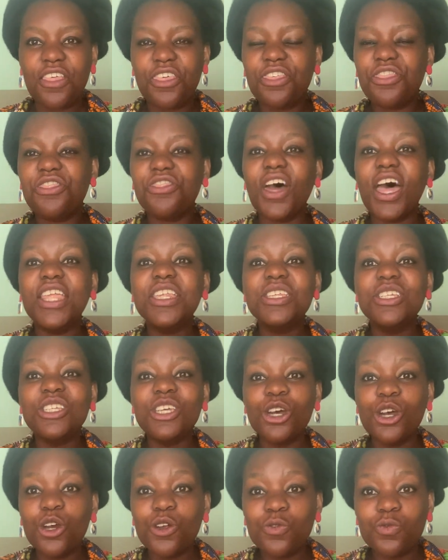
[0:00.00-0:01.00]

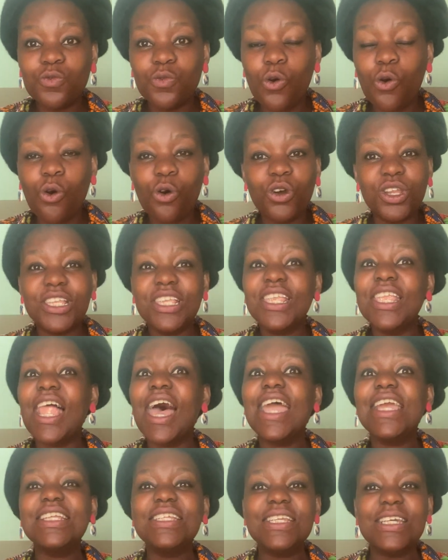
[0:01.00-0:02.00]
Thunder roared,
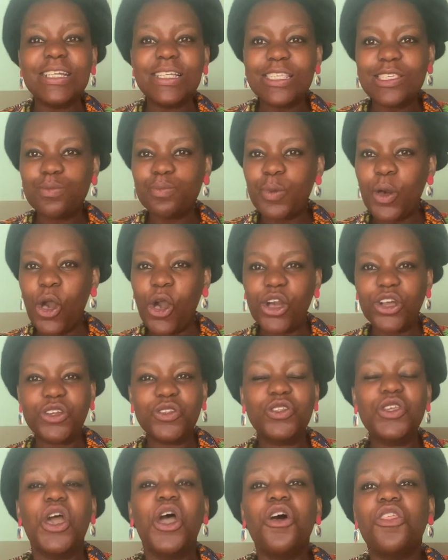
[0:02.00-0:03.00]
lightning sparkled,
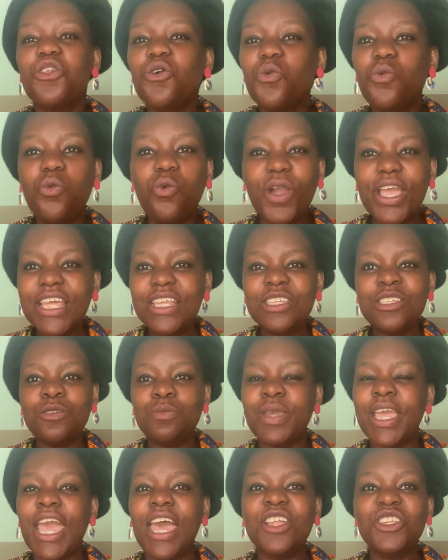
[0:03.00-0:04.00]
the wind
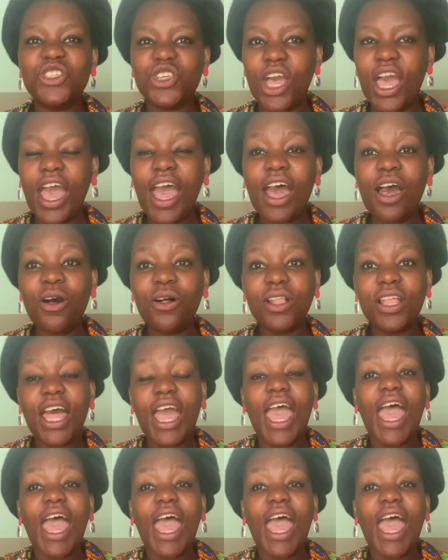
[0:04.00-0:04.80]
began to howl,